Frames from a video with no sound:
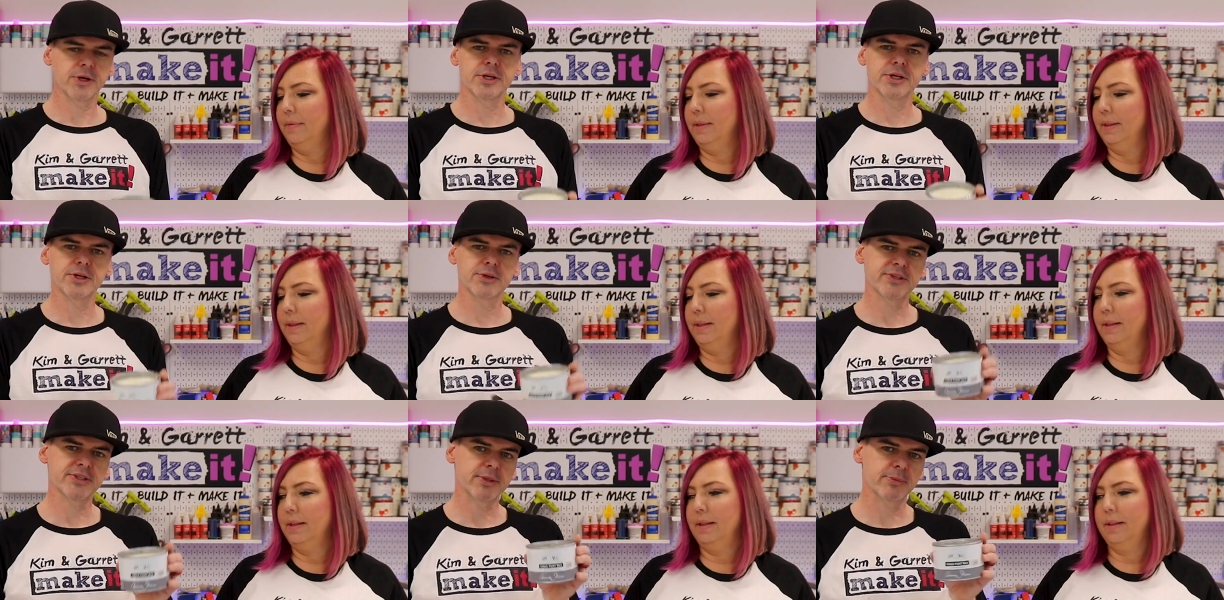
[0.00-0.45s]

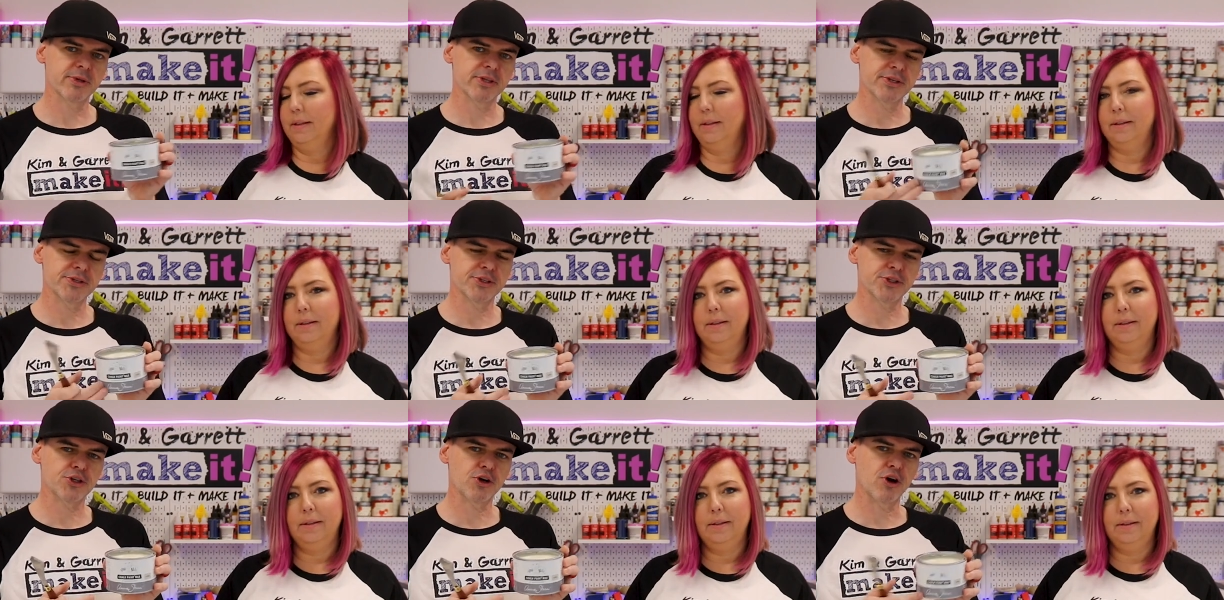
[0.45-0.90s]
Speaker 1: gonna use some of
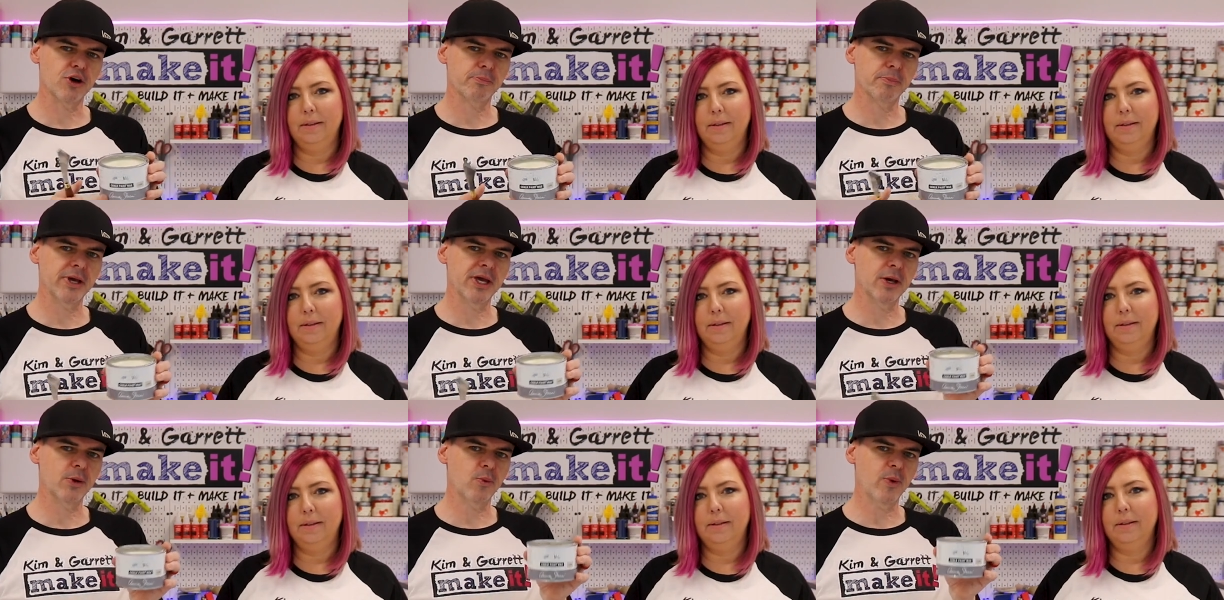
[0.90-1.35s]
this
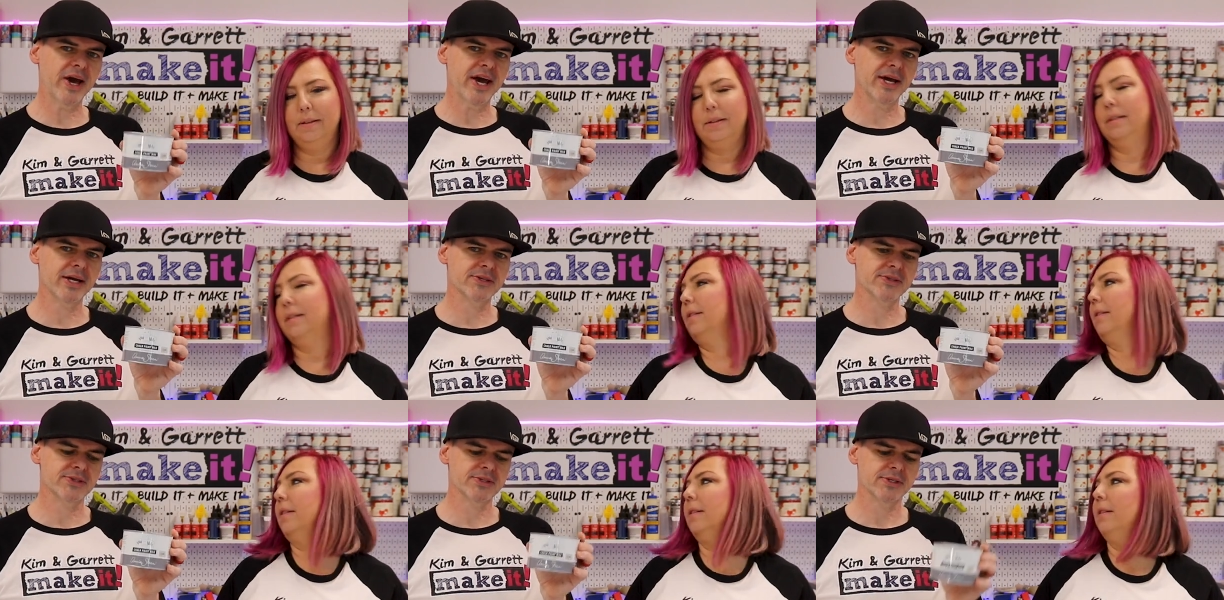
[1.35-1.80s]
chalk paint
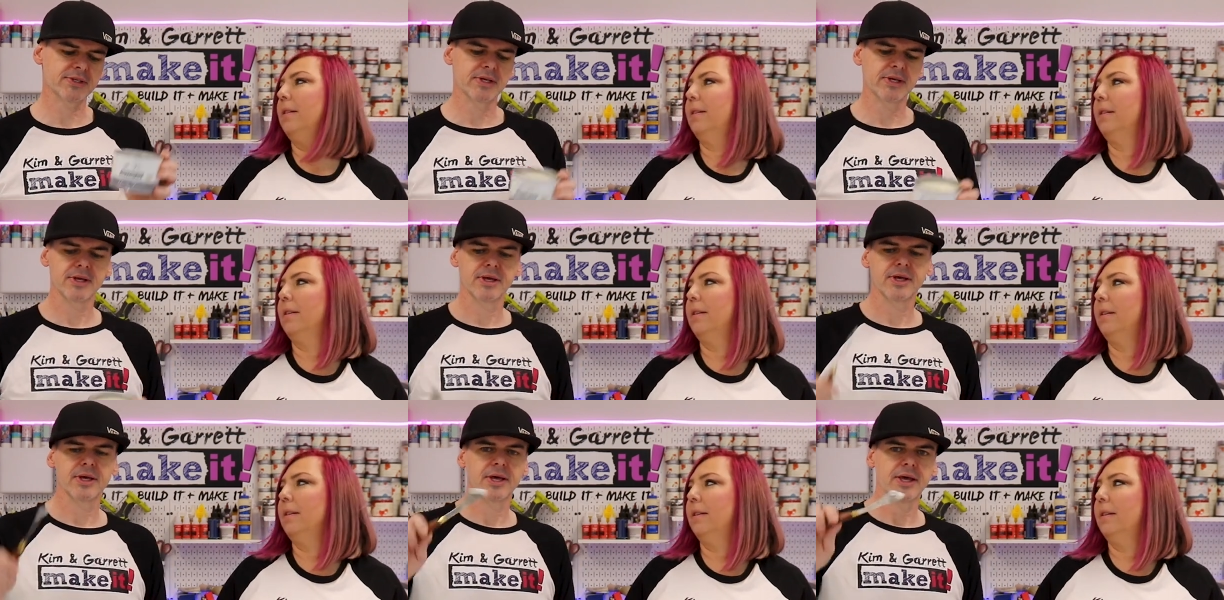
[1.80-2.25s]
wax
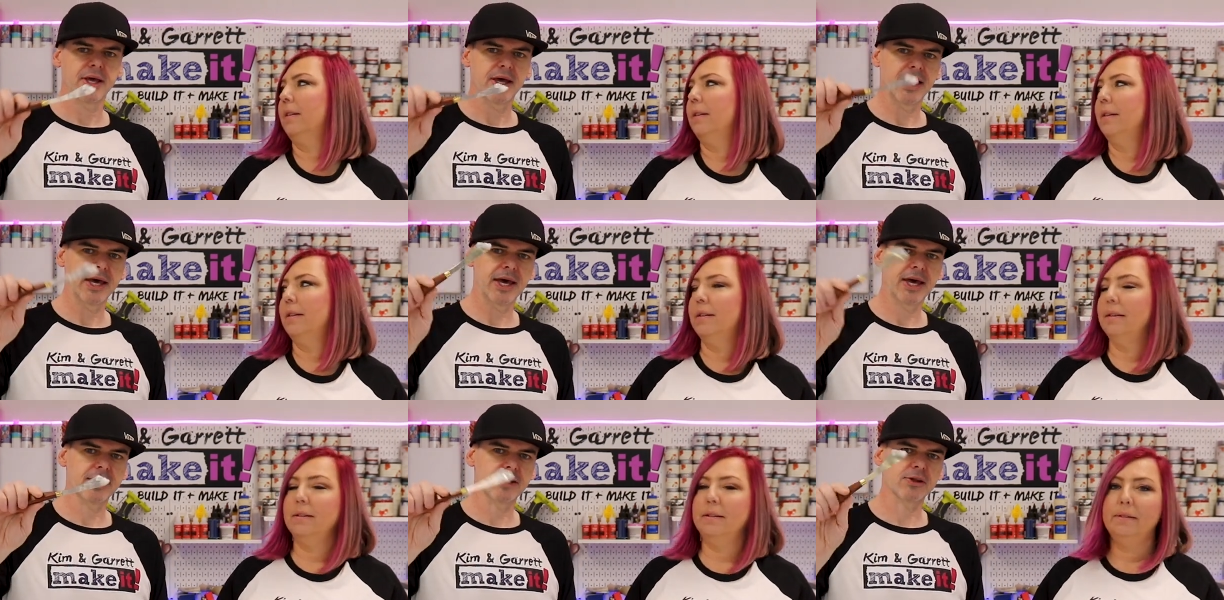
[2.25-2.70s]

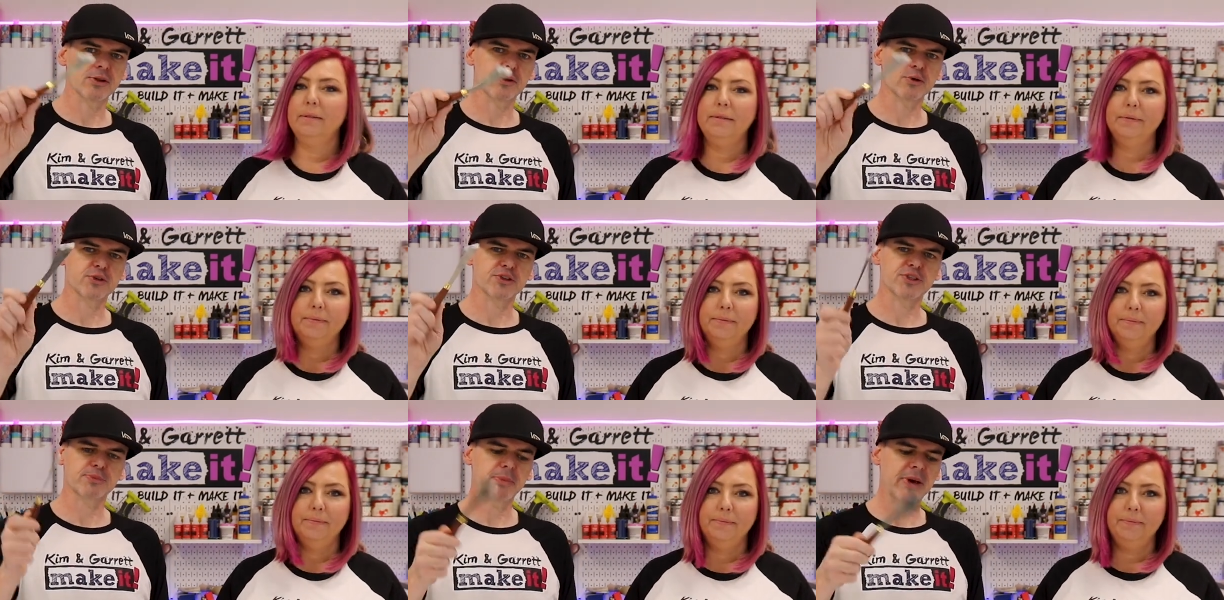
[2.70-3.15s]
and a
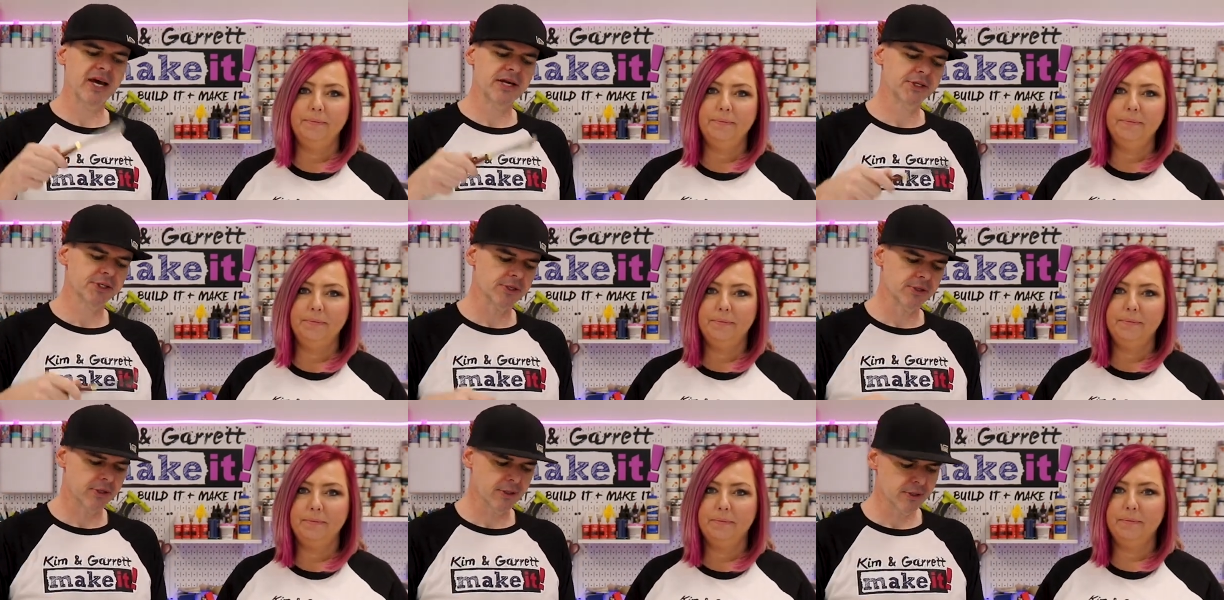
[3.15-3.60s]
little
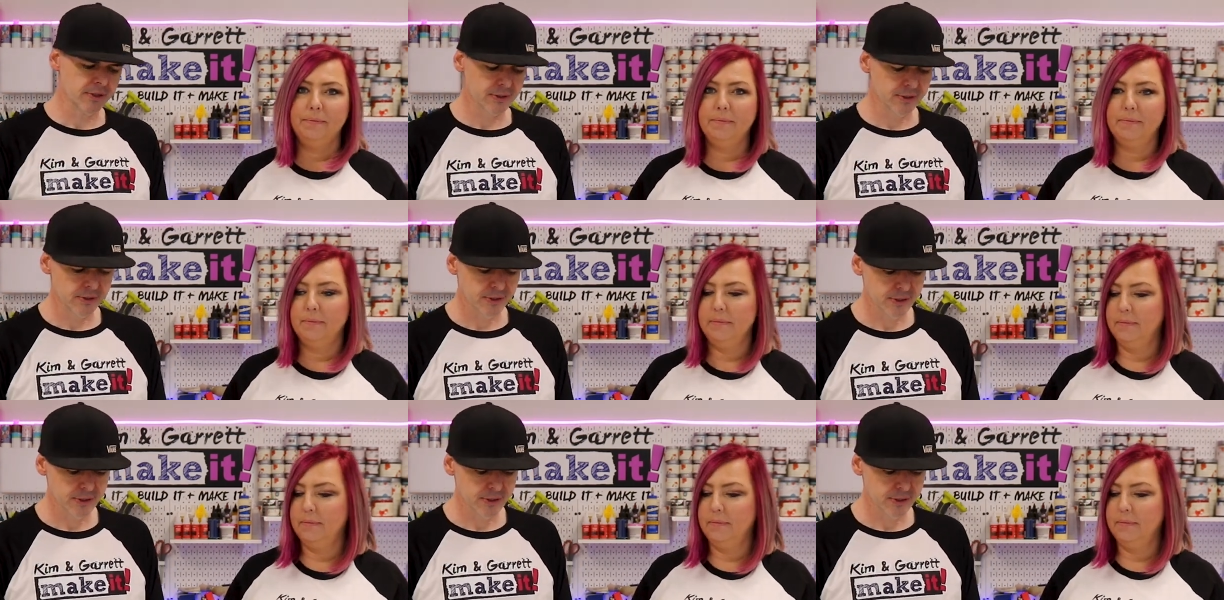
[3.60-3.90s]
spatula.